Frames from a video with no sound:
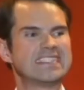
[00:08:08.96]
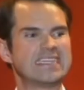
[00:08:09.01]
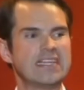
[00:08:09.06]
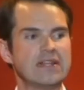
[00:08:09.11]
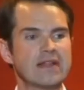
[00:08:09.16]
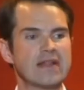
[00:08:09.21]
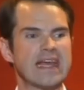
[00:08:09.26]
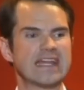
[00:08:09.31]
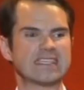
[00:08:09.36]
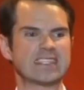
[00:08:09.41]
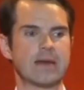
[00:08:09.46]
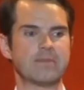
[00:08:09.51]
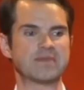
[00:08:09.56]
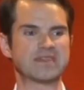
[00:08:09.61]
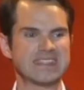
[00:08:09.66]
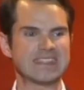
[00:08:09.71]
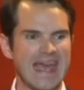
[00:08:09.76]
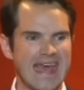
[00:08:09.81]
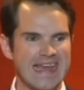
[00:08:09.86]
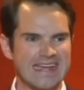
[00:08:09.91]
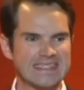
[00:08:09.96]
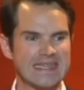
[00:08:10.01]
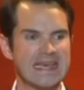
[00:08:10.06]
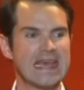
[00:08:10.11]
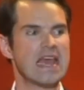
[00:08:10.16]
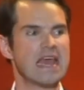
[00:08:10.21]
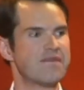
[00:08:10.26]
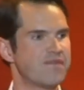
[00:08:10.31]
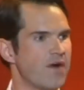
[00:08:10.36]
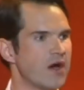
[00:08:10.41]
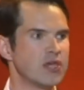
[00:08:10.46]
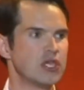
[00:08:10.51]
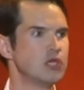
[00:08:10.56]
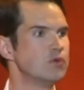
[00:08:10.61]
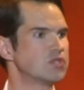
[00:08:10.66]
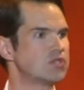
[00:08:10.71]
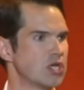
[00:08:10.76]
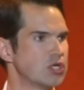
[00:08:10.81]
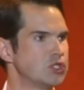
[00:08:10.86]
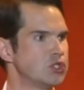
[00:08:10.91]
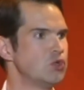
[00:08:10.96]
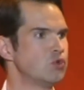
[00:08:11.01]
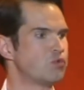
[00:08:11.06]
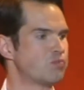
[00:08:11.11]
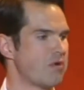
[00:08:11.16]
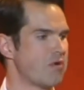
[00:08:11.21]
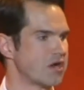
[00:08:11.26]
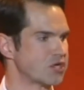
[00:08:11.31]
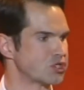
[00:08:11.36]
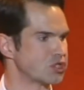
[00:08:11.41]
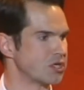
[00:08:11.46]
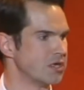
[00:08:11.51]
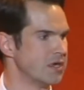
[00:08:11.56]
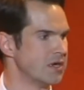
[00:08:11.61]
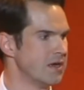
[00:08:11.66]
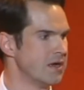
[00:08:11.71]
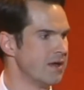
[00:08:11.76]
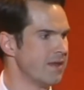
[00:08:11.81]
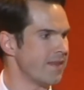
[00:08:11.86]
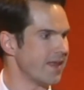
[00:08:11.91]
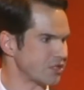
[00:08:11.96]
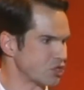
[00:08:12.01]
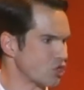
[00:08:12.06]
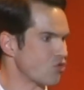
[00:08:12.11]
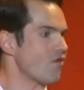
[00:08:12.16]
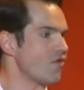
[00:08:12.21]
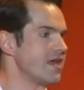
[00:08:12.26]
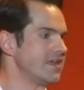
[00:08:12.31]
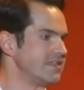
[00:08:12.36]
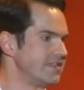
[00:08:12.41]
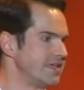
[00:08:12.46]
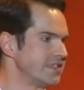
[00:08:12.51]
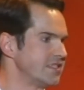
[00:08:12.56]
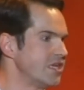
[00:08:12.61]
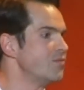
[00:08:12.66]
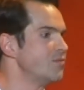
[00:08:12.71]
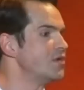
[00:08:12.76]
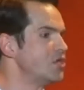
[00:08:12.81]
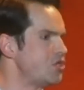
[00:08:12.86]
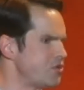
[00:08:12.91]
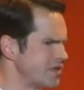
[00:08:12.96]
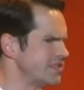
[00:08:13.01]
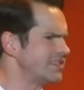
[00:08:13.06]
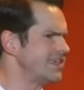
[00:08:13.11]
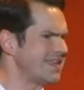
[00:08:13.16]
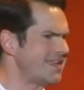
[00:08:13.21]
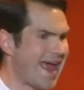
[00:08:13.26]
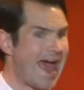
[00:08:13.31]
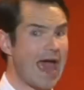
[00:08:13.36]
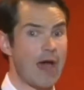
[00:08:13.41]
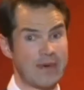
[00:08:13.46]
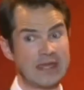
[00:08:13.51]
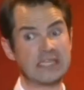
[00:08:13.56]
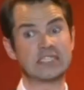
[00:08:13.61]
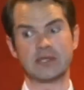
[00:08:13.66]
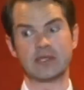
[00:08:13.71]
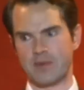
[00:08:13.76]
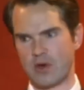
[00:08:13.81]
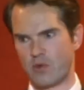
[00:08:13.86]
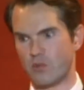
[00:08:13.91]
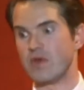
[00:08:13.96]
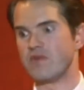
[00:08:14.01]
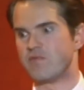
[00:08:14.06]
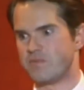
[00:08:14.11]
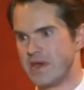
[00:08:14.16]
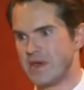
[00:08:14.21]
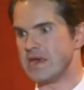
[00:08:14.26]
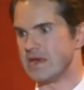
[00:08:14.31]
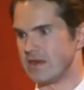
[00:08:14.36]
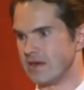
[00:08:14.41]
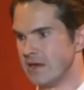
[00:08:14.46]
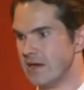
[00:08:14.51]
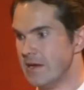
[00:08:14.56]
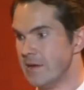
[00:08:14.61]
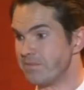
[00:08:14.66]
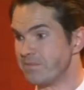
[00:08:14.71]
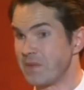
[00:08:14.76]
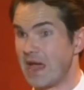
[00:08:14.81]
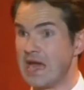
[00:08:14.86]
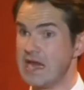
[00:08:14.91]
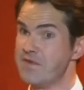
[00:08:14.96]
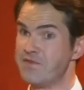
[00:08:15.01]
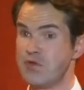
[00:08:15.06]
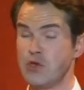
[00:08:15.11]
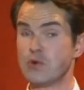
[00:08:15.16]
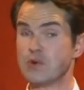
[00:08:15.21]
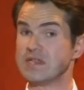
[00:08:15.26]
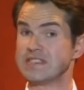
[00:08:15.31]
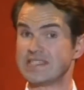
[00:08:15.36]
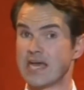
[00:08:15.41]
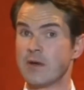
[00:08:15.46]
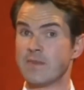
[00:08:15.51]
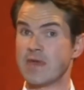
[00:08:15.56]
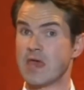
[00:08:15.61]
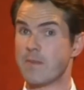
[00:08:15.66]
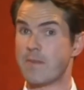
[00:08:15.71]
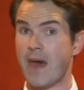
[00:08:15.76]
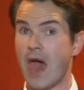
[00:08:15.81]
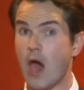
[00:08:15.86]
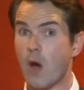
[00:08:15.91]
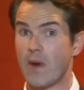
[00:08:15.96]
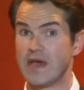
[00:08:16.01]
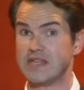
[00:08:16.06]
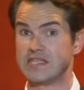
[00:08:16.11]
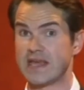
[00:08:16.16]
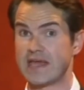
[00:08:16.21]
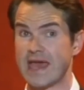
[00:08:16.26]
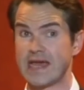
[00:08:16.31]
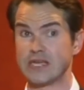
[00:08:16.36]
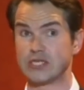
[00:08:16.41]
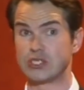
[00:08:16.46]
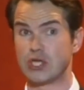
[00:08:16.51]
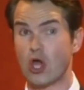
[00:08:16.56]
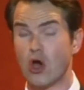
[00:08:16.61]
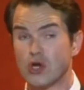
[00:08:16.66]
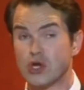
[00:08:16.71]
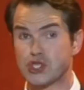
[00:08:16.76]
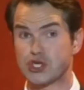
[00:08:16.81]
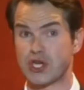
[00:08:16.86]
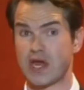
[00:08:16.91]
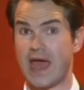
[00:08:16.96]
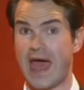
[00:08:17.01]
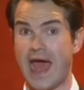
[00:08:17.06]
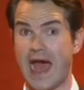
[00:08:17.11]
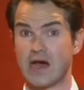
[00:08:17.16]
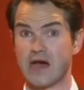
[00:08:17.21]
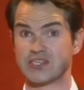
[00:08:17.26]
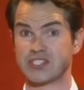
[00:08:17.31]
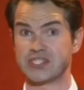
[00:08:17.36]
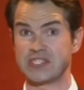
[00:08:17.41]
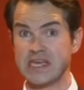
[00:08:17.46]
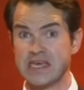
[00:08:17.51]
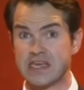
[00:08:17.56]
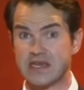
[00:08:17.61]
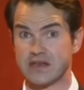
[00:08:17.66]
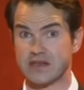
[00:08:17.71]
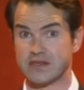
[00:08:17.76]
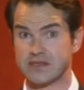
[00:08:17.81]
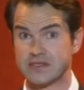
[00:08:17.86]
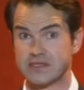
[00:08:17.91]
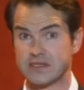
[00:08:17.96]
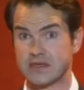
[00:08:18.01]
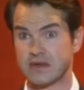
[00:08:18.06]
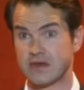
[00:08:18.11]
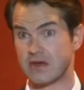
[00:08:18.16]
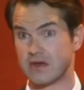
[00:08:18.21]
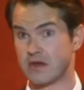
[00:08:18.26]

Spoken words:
still gets upset if I use her toothbrush. That's crazy, isn't it, when you consider how intimate we've been? And if you can tell me a better way to get dog shit out of sneakers...